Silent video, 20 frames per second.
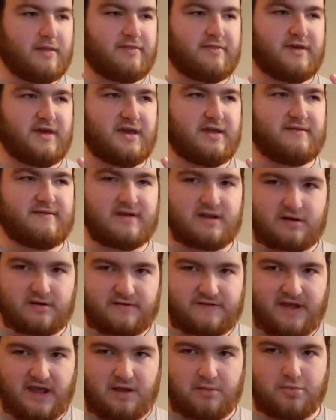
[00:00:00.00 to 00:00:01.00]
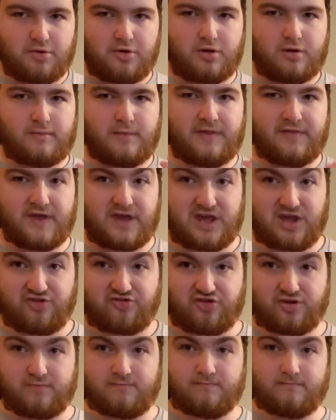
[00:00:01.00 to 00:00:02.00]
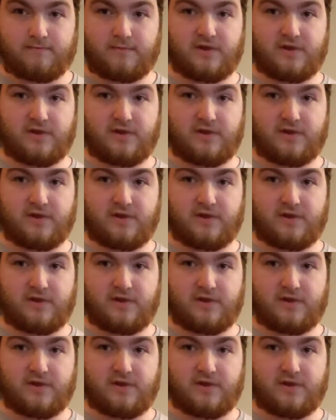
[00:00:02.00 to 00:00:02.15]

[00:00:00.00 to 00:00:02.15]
the dinner table, and the kitchen